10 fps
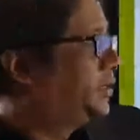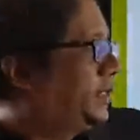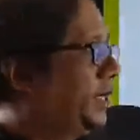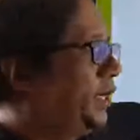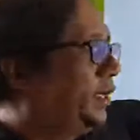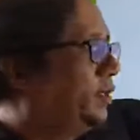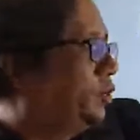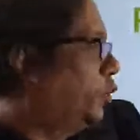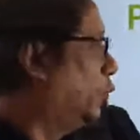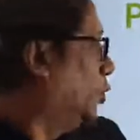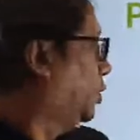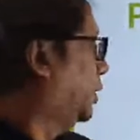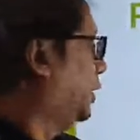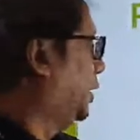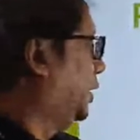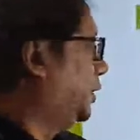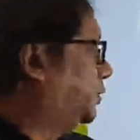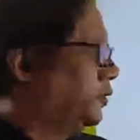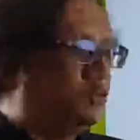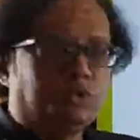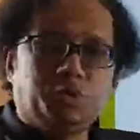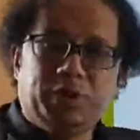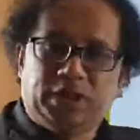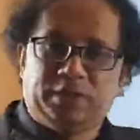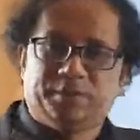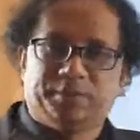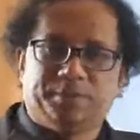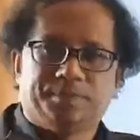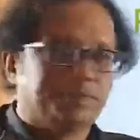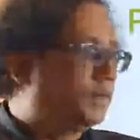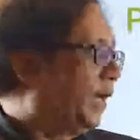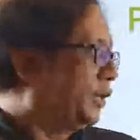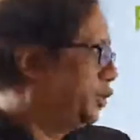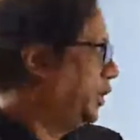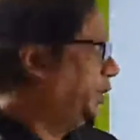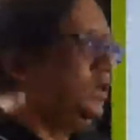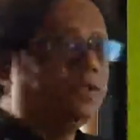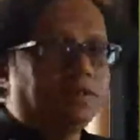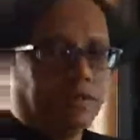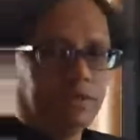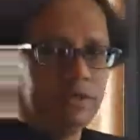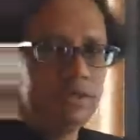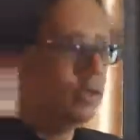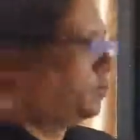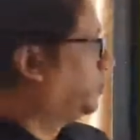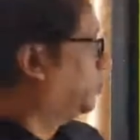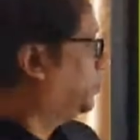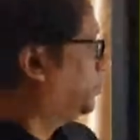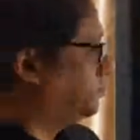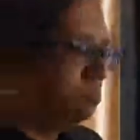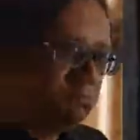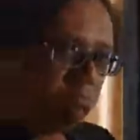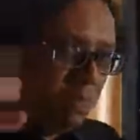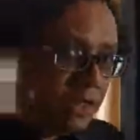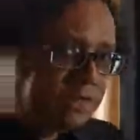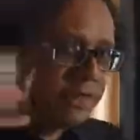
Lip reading: standing at the door is known to me. Actually, the main